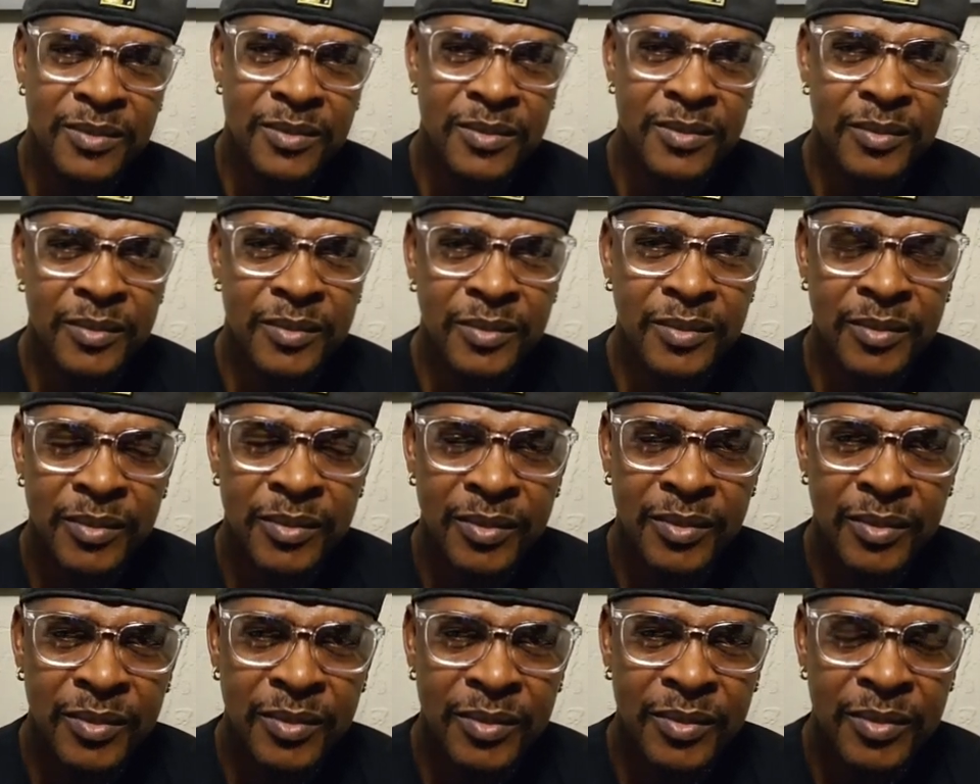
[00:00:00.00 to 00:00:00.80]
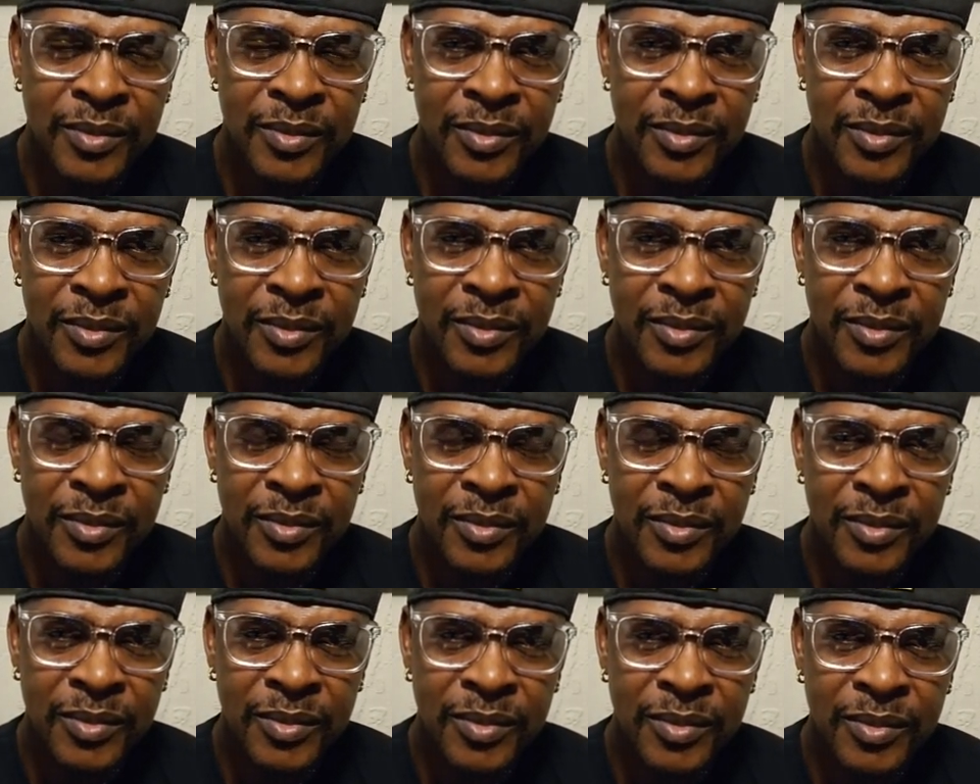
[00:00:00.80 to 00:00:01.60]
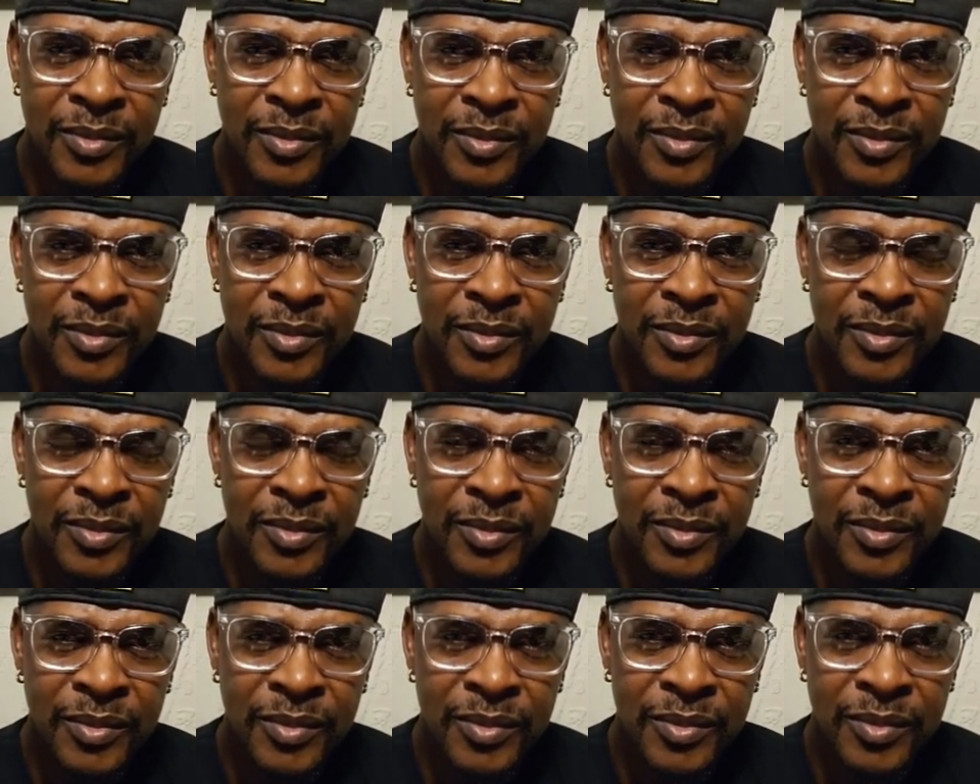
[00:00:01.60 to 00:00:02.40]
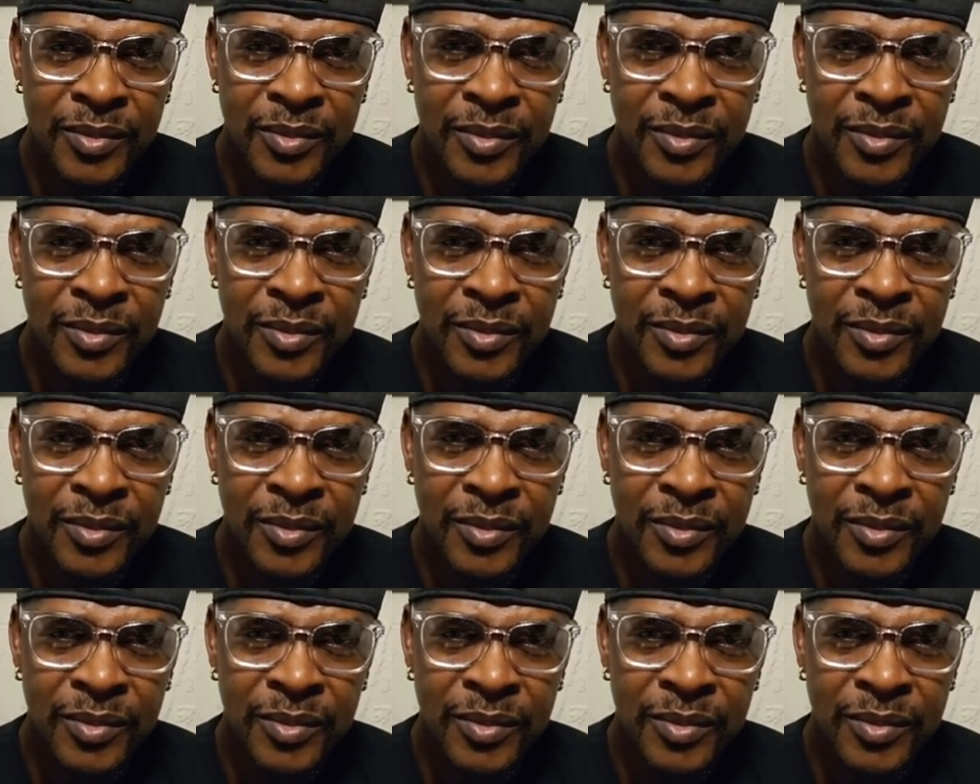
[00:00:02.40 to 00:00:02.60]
(silence)